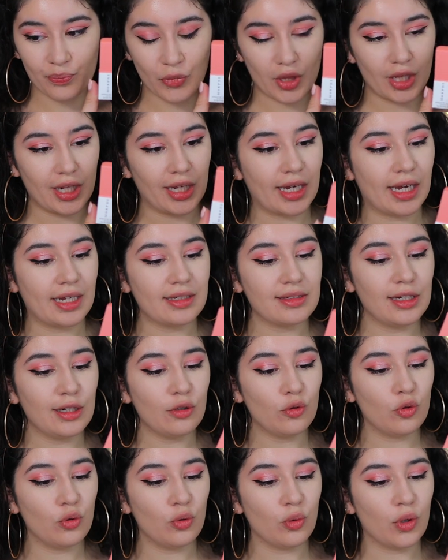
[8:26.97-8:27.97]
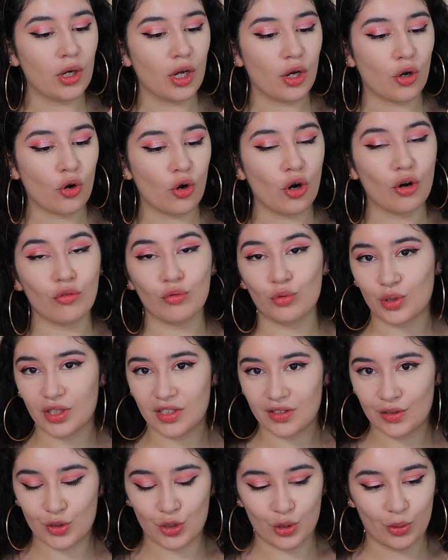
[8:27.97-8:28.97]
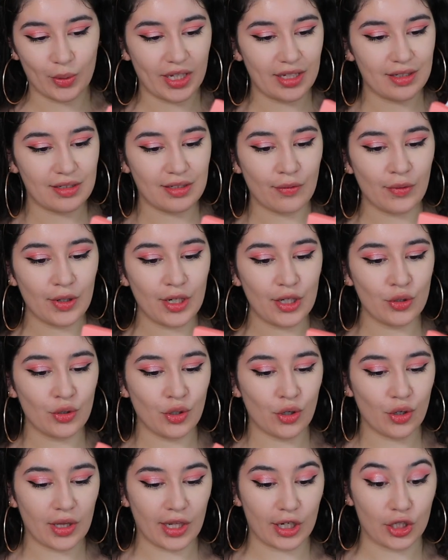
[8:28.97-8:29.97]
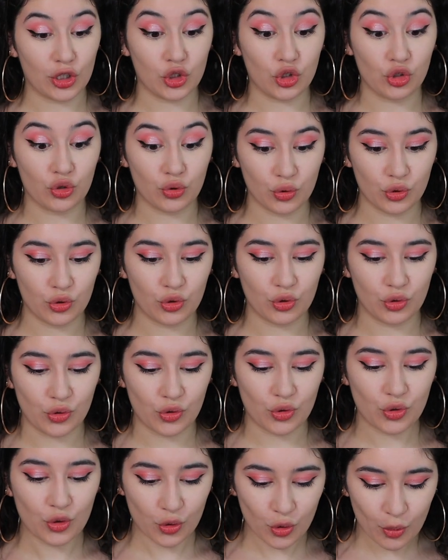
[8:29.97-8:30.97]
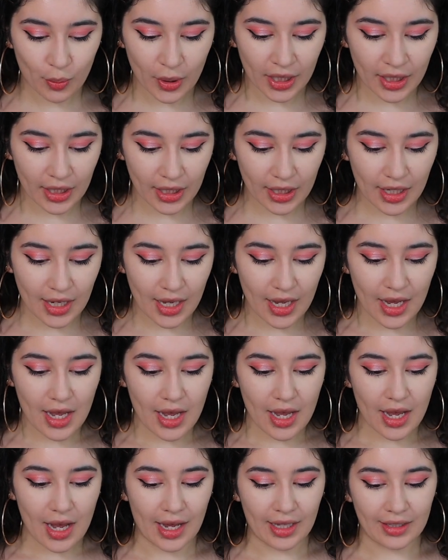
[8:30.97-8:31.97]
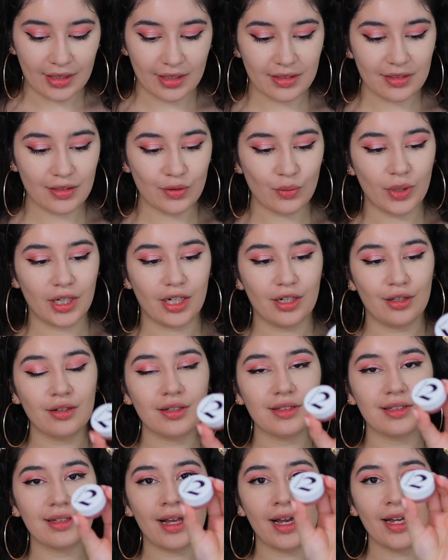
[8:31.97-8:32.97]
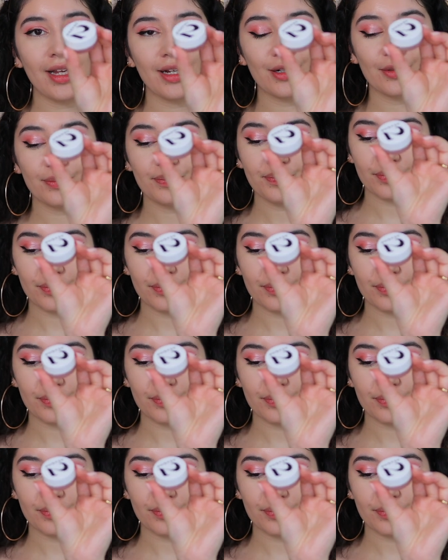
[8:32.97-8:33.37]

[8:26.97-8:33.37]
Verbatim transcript: like it has a little uh, coralness to it it's definitely not like a true true true pink and this is what it looks like